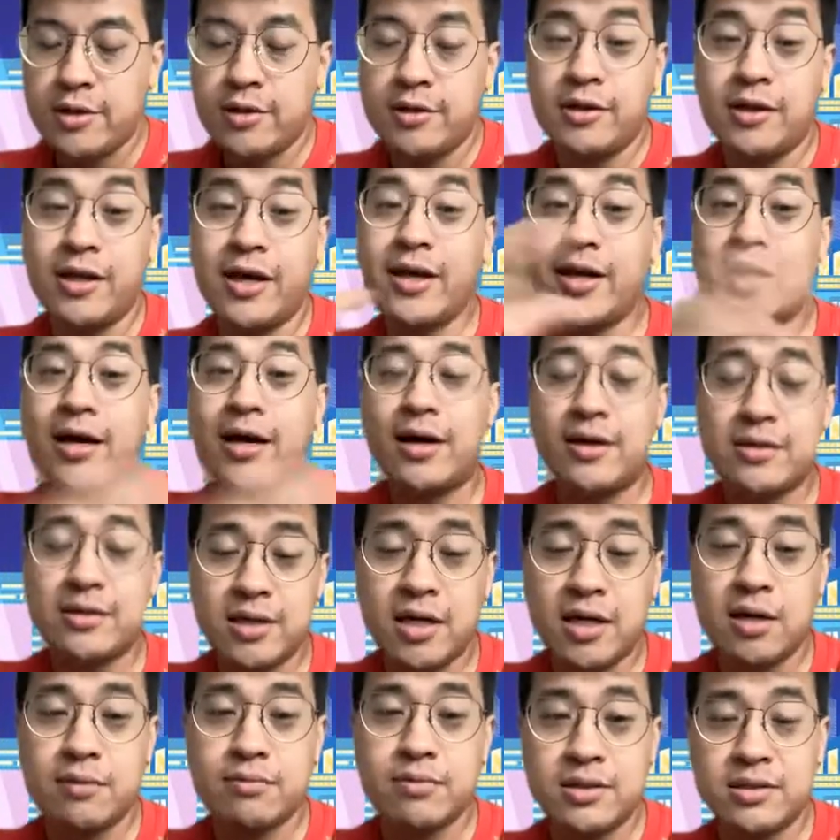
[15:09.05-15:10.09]
The other kind of
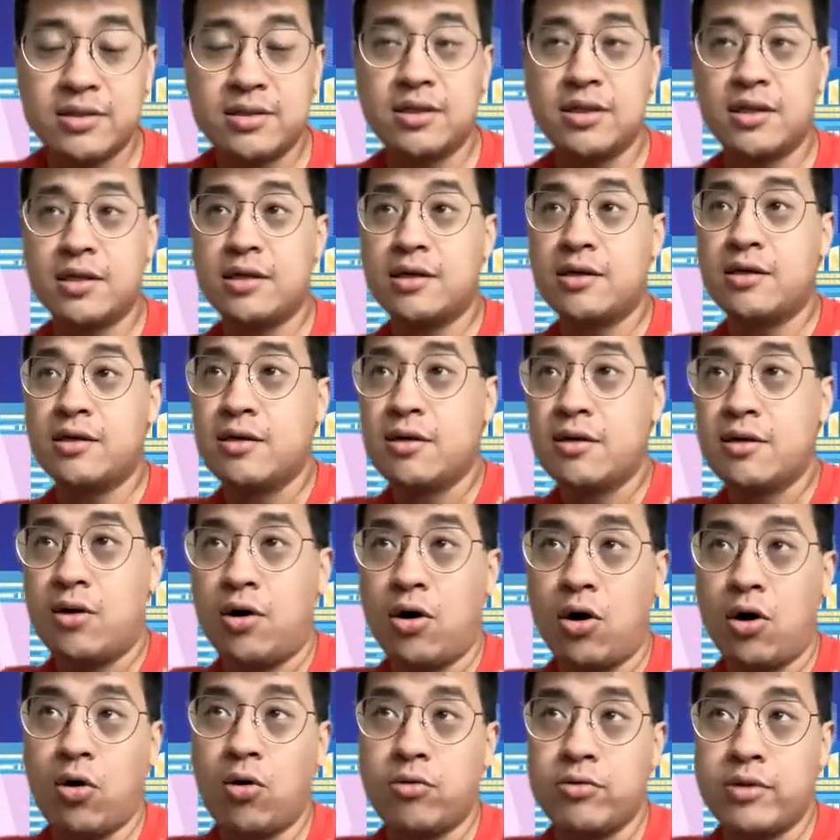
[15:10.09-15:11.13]
startup is
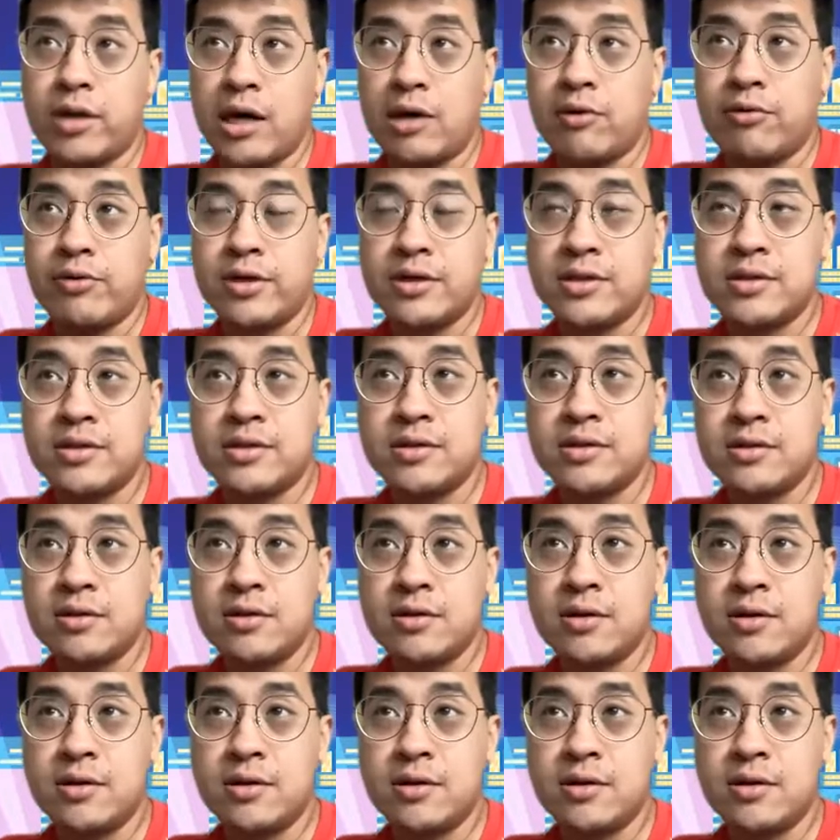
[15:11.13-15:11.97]
there is